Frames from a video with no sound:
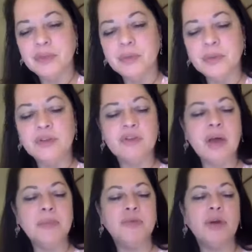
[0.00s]
You would
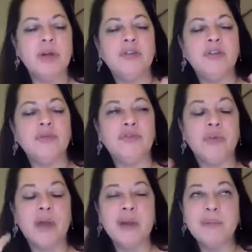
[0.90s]
stop trying to
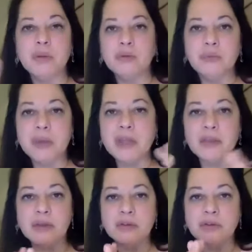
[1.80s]
scramble to
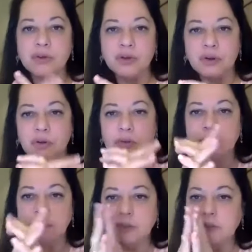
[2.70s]
make things occur.
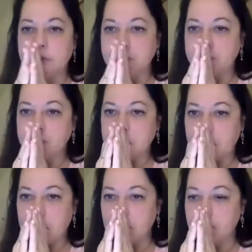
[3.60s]

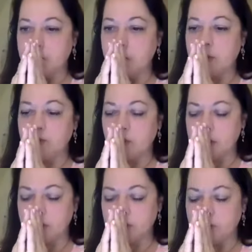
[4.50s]
You would stop
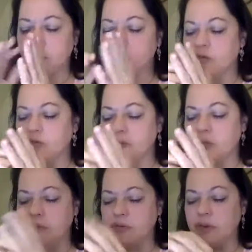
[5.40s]
trying to force
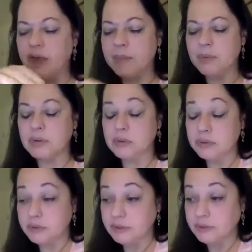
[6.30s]
things to happen.
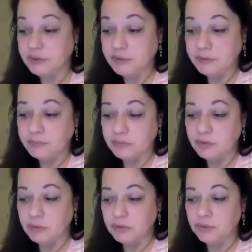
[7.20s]

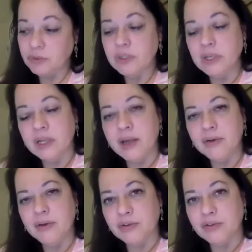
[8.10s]
You would truly
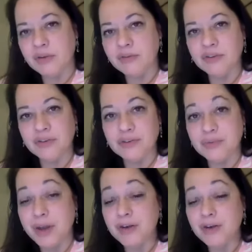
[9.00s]
allow yourselves to
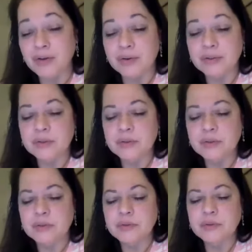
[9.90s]
surrender
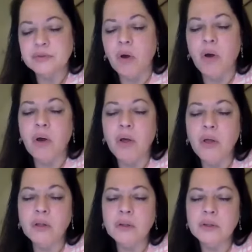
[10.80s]
to
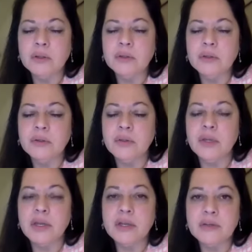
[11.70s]
all
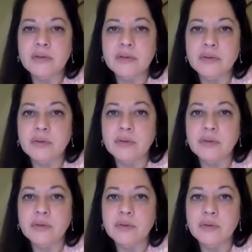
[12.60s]
that is
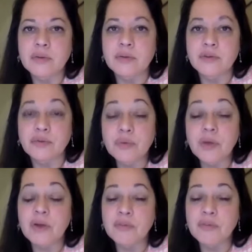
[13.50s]
the truth
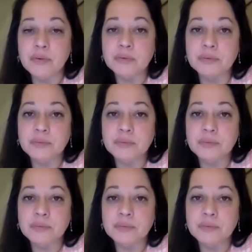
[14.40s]
of you.